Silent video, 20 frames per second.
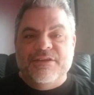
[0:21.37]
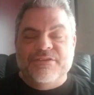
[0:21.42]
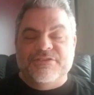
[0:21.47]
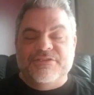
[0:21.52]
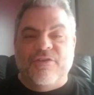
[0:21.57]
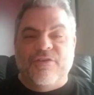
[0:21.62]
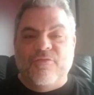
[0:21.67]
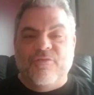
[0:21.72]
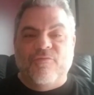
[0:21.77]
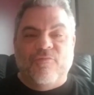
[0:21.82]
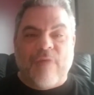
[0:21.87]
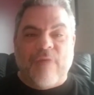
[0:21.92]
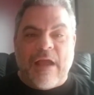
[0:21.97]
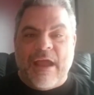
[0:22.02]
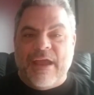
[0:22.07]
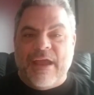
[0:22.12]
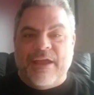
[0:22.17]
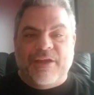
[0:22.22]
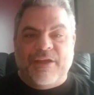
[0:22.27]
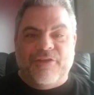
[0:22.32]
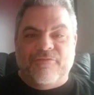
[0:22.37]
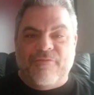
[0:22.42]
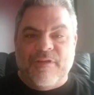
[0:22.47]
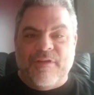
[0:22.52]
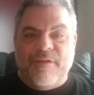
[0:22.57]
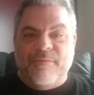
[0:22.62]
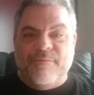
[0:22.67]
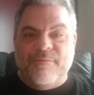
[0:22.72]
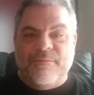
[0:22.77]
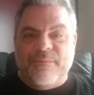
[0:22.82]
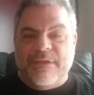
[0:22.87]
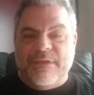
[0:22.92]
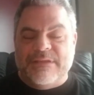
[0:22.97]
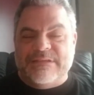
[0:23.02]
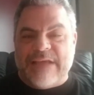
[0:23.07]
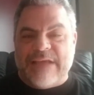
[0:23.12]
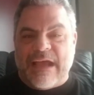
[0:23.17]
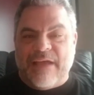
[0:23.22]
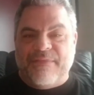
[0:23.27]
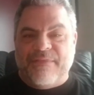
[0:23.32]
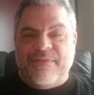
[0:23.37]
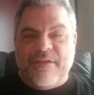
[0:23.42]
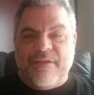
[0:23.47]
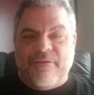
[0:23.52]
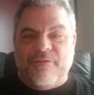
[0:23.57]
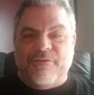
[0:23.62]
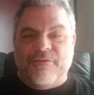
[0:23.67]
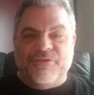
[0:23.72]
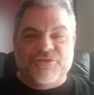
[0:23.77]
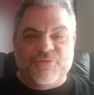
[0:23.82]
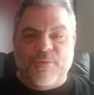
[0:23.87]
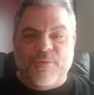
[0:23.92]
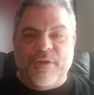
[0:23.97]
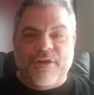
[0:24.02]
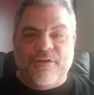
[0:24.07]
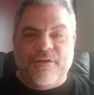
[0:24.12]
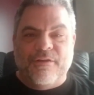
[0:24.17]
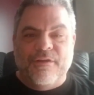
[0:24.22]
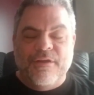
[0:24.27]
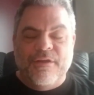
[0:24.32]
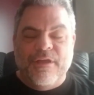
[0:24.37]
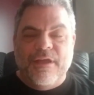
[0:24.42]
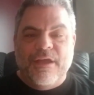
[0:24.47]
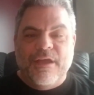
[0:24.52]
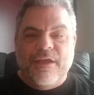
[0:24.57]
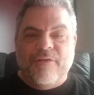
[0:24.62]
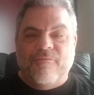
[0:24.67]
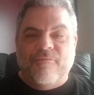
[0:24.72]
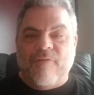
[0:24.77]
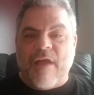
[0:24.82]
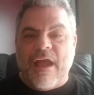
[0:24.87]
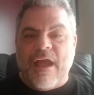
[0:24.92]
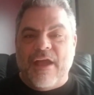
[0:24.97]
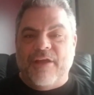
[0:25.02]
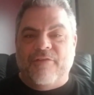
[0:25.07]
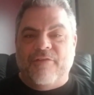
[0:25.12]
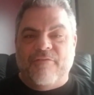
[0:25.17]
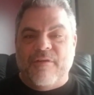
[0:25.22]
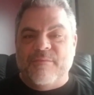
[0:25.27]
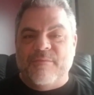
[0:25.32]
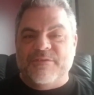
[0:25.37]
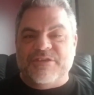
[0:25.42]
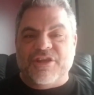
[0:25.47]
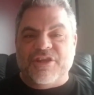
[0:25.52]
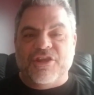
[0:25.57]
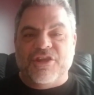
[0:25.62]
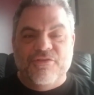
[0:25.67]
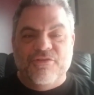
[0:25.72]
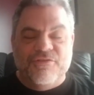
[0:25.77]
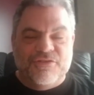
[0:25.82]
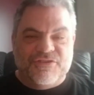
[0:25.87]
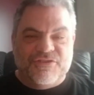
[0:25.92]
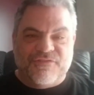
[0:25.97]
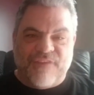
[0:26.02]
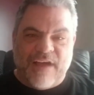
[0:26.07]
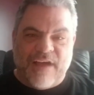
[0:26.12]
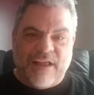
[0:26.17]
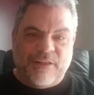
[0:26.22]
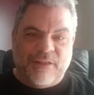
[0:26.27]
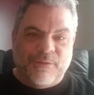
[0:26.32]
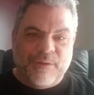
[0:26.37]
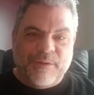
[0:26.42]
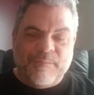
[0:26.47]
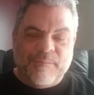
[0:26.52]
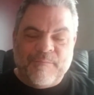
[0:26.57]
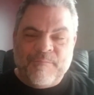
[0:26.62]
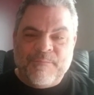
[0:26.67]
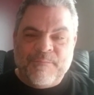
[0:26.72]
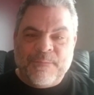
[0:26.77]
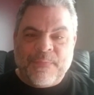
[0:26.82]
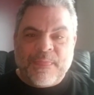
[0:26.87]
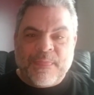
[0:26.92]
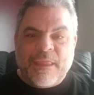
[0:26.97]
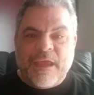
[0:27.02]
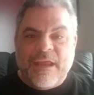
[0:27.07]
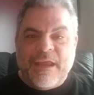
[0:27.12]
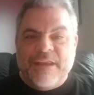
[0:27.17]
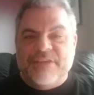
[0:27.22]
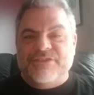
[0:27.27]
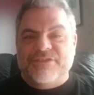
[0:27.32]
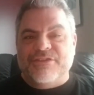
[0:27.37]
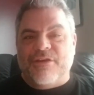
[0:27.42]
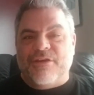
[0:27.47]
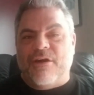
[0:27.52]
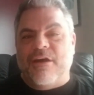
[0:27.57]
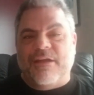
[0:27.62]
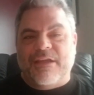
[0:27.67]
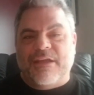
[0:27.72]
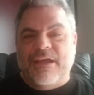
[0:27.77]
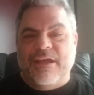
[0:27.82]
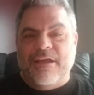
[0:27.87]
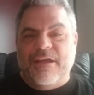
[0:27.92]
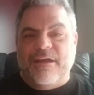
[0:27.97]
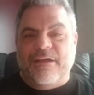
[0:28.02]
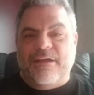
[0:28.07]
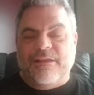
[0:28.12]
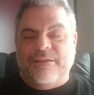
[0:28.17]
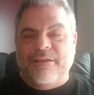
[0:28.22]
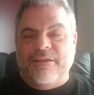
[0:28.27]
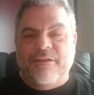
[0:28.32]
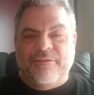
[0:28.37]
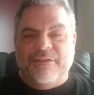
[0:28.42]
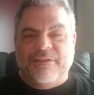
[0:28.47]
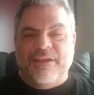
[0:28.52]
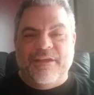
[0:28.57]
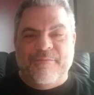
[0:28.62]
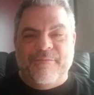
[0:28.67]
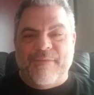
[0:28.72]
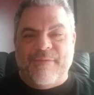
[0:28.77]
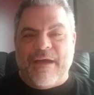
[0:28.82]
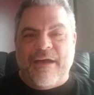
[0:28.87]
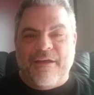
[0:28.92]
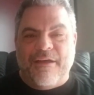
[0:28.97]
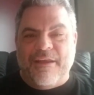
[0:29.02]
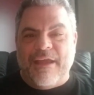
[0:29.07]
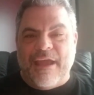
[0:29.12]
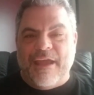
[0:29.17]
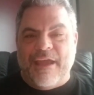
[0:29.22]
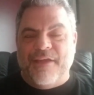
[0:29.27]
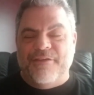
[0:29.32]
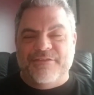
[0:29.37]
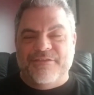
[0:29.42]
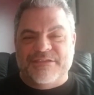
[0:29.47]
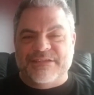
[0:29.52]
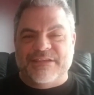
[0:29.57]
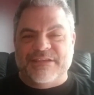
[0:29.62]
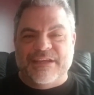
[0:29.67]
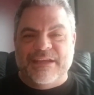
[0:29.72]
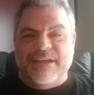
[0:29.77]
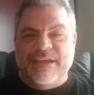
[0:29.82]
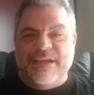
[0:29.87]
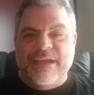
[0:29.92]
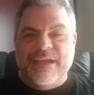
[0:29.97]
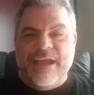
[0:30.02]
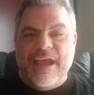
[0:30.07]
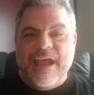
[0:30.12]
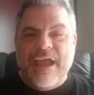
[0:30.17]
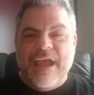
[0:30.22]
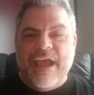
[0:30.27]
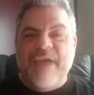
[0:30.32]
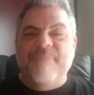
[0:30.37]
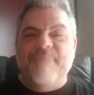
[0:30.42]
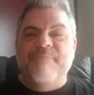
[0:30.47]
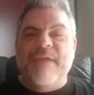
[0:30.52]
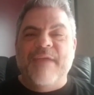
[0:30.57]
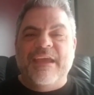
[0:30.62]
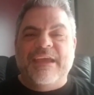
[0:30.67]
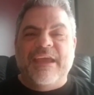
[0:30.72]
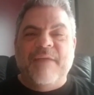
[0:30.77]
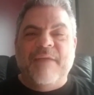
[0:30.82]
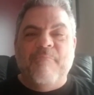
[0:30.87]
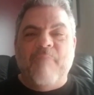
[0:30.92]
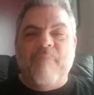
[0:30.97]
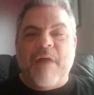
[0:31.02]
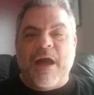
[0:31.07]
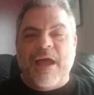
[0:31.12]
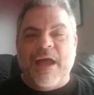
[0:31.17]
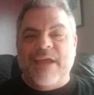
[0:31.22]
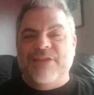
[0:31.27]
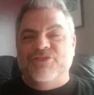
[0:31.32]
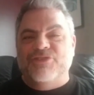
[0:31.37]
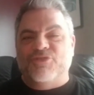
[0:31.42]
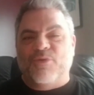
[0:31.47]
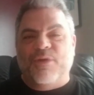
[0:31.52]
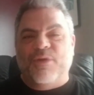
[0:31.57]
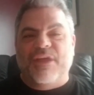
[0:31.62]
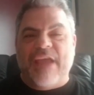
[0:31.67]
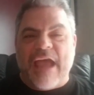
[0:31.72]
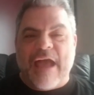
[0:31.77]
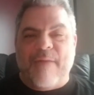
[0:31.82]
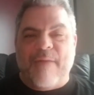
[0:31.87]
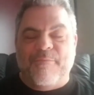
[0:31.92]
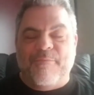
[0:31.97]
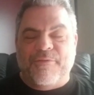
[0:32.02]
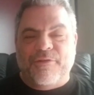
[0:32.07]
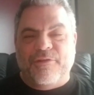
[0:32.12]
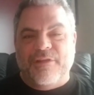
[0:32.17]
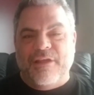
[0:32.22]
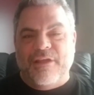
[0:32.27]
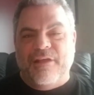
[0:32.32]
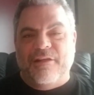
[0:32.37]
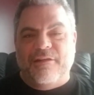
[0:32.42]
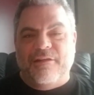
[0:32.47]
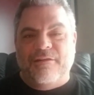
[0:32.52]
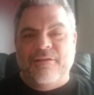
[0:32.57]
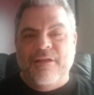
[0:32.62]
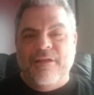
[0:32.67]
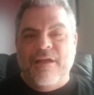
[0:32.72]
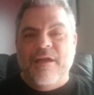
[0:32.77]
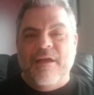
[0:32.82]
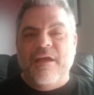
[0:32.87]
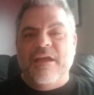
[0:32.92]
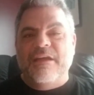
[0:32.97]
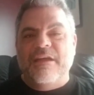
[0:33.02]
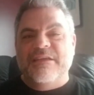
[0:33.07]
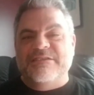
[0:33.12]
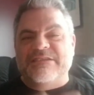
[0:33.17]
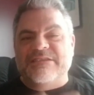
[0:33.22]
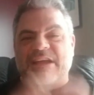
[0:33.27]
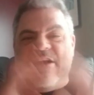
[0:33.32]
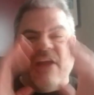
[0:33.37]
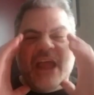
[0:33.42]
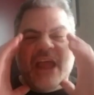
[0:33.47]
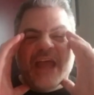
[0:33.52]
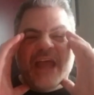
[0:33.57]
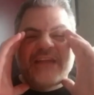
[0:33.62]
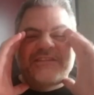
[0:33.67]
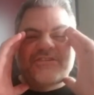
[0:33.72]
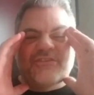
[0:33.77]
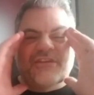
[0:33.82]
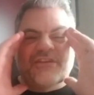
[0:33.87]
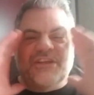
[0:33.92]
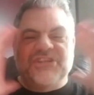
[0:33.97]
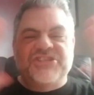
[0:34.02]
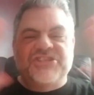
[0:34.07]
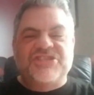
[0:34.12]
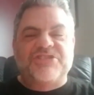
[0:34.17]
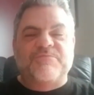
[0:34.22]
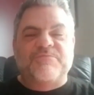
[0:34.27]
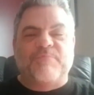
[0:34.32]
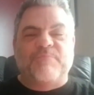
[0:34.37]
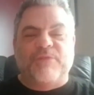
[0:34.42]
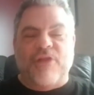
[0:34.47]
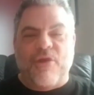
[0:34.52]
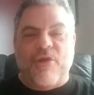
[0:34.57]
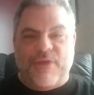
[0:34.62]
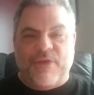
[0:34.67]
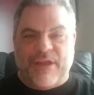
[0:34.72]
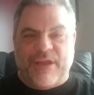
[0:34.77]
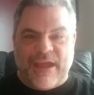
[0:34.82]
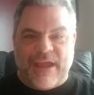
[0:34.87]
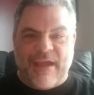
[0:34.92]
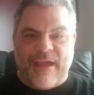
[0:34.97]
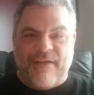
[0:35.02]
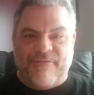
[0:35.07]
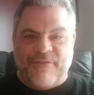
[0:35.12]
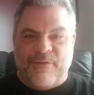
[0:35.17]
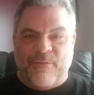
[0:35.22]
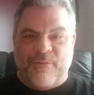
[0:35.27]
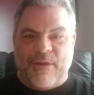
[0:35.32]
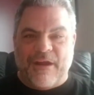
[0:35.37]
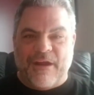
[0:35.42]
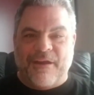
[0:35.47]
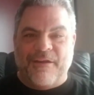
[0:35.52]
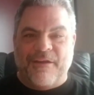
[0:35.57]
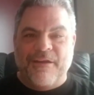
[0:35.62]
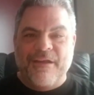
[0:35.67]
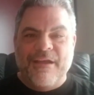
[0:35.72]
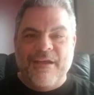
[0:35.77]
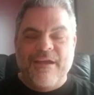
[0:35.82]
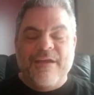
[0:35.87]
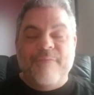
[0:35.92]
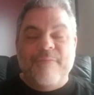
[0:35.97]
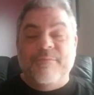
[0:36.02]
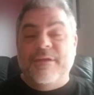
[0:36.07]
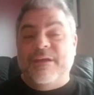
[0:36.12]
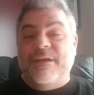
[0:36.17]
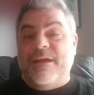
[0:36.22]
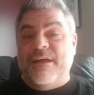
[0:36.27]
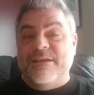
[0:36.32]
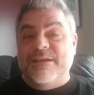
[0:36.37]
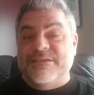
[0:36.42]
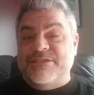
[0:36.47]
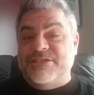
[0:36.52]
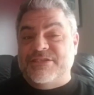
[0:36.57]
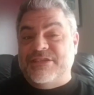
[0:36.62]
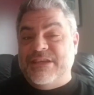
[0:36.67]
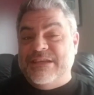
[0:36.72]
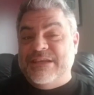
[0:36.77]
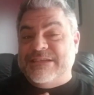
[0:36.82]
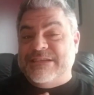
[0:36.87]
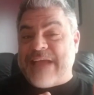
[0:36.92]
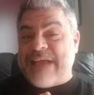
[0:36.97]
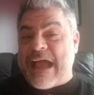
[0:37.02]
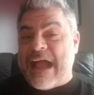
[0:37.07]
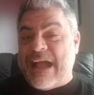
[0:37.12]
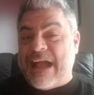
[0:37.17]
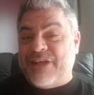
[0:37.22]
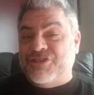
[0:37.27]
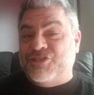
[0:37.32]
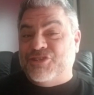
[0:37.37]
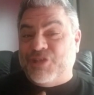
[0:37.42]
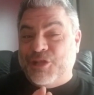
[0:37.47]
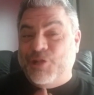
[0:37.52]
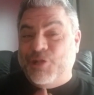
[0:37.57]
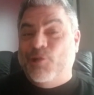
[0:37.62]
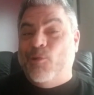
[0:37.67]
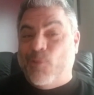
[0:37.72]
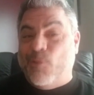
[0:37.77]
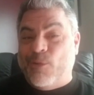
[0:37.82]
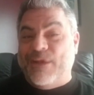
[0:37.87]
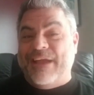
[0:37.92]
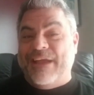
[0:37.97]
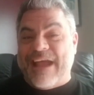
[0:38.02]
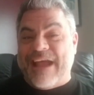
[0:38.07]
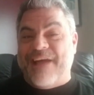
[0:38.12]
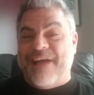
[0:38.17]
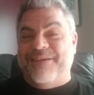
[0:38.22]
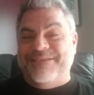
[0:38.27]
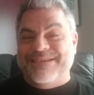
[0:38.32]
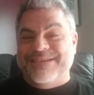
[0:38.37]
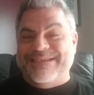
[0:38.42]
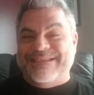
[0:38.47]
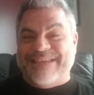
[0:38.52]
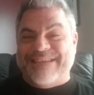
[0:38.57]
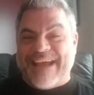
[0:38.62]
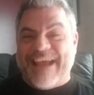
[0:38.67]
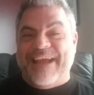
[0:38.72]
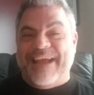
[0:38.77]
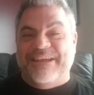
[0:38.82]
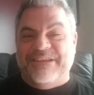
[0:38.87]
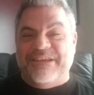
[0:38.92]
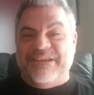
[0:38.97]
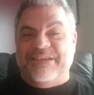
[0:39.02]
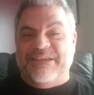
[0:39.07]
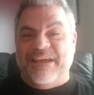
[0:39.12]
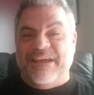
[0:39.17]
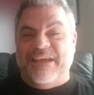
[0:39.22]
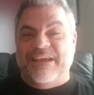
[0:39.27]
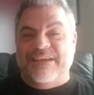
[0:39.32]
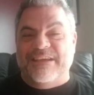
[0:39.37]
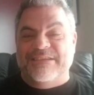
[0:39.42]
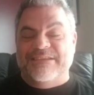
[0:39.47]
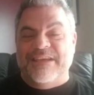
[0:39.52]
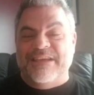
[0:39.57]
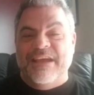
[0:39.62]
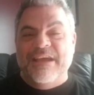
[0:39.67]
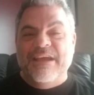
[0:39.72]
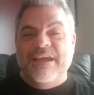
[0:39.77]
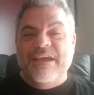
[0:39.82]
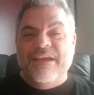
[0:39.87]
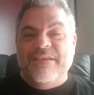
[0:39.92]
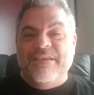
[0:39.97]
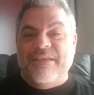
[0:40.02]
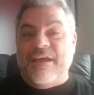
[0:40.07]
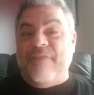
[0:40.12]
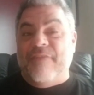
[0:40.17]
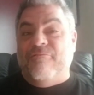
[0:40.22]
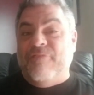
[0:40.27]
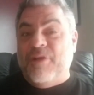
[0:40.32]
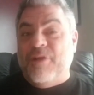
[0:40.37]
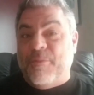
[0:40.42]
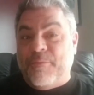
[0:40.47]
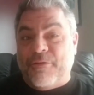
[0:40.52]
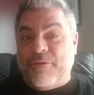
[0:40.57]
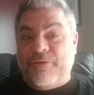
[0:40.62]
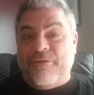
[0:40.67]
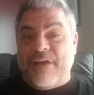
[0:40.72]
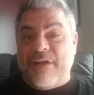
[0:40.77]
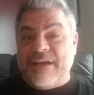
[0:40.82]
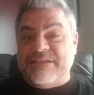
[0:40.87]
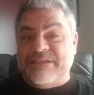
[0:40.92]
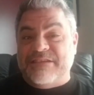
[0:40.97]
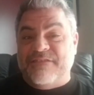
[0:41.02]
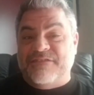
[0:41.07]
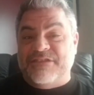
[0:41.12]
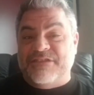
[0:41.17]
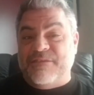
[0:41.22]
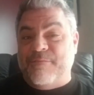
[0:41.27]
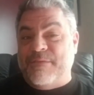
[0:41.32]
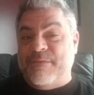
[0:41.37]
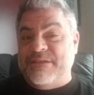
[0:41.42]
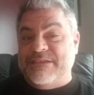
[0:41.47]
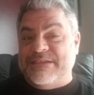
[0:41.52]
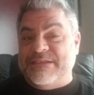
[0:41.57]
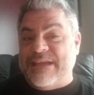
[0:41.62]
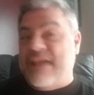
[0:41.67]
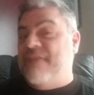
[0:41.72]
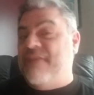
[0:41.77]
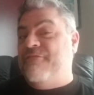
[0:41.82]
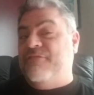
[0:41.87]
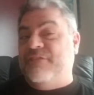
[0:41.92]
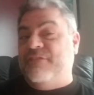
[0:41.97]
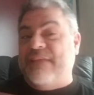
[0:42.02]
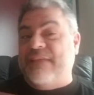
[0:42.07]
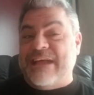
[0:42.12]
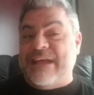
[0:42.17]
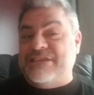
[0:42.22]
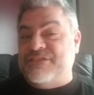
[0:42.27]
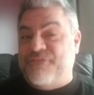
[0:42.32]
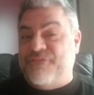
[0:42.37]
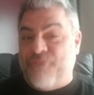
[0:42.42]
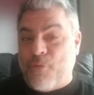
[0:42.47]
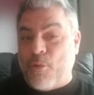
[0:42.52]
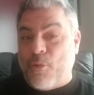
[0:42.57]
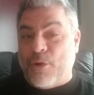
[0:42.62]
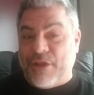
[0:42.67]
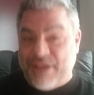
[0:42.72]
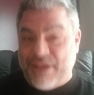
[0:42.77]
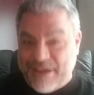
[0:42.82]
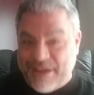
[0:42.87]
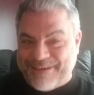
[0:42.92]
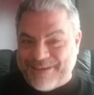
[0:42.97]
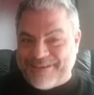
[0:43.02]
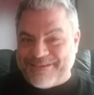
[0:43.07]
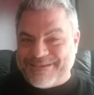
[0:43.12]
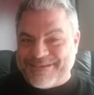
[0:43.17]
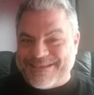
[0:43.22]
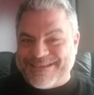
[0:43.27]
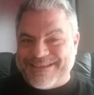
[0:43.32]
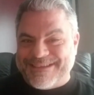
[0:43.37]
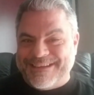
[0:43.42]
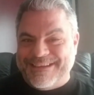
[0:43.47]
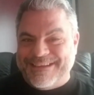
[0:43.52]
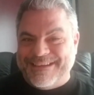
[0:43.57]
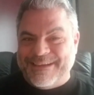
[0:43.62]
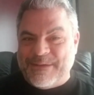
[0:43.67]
So Ryan Grimm is out there on Twitter. Ryan Grimm has a huge following, and he's talking clearly about AOC and making minds on Capitol Hill. Its heads are exploding everywhere. Because she's actually going out and saying the things that real progressives have been saying for the last 4 years.